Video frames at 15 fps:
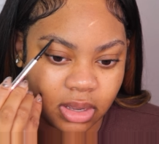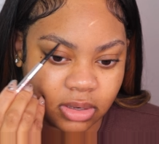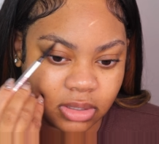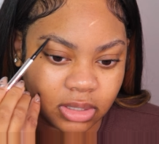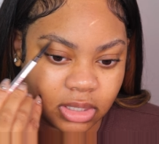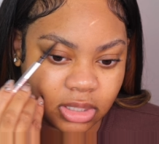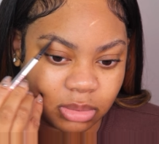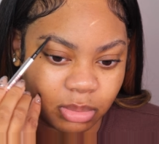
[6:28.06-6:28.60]

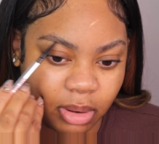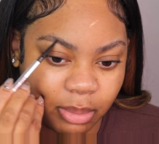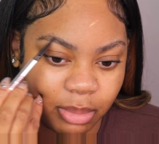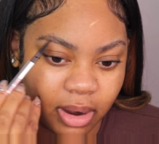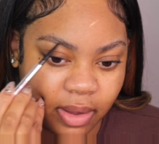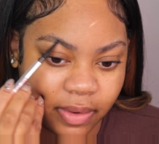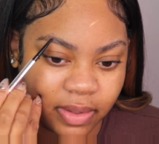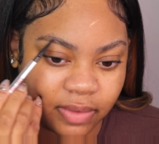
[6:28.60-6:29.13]
underneath my
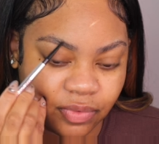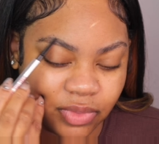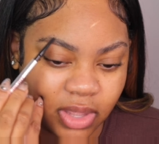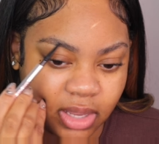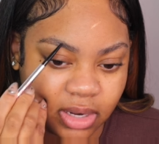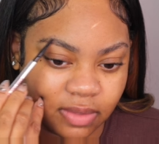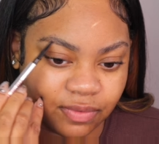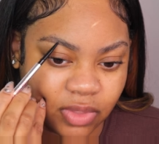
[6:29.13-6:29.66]
brow. And
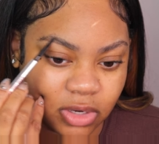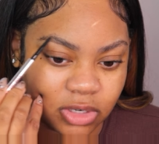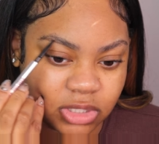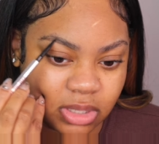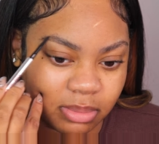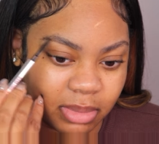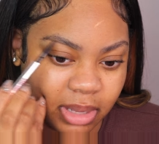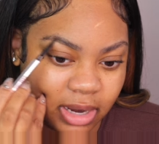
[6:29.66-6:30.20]
then if there's
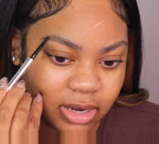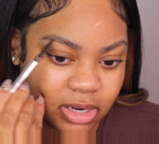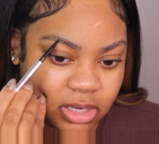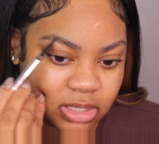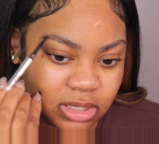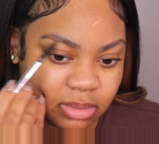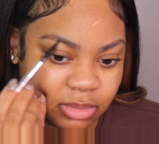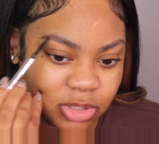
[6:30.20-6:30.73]
some
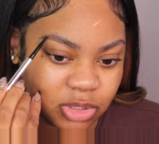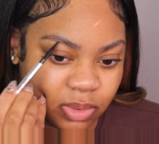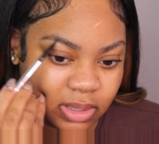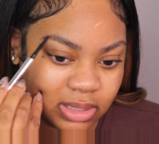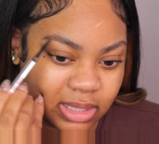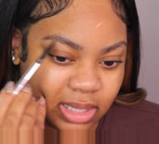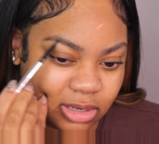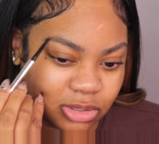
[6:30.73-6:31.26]
areas in
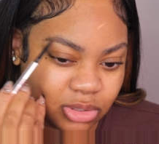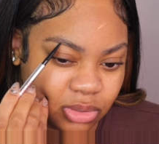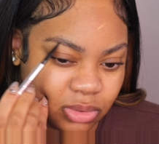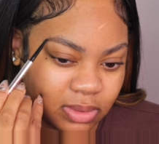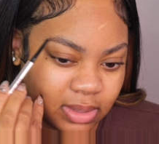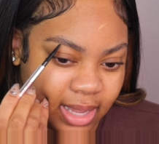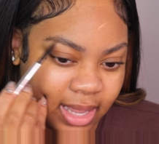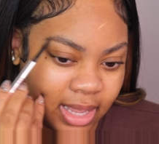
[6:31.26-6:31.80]
between that are too
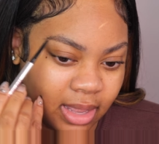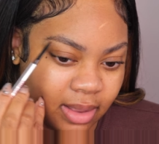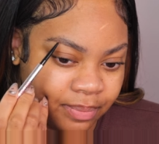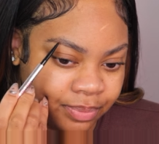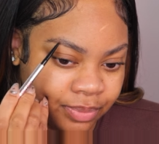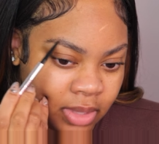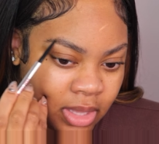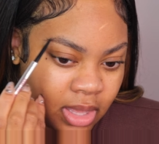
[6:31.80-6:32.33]
light,
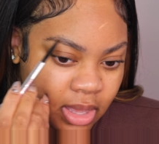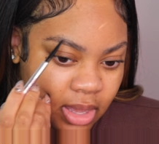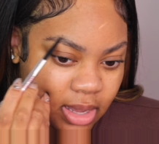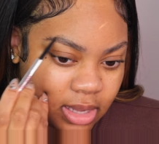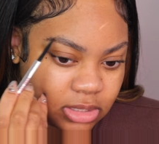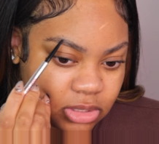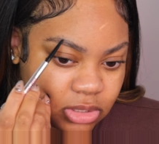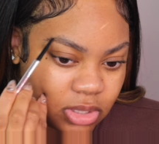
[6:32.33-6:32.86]

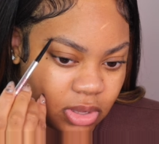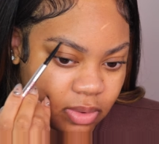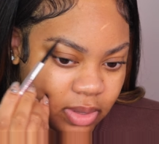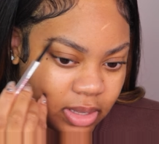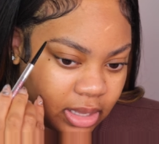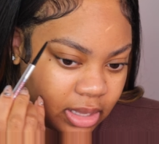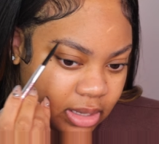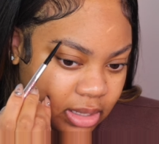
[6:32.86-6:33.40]
I'll just go
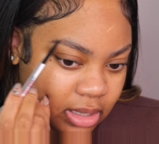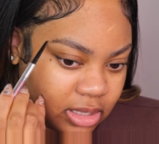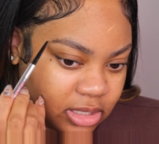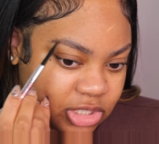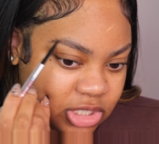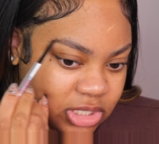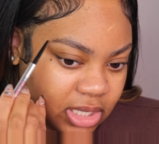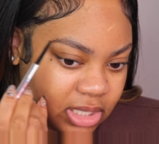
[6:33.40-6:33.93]
in
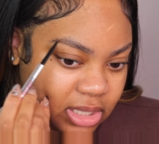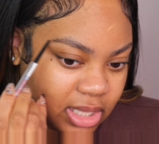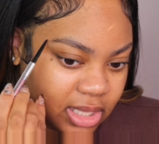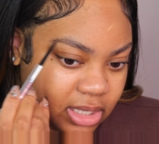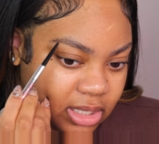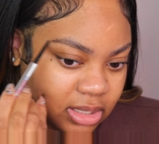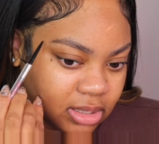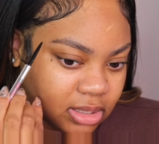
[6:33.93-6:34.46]
and shade that
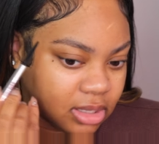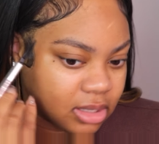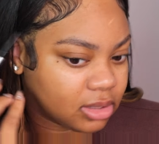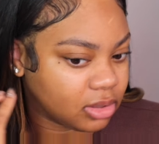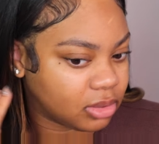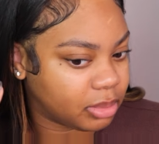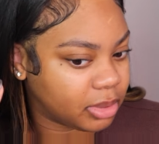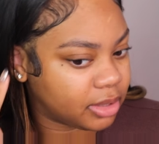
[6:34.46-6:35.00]
in a
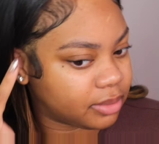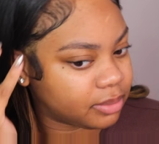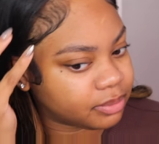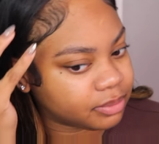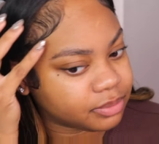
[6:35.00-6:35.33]
little bit.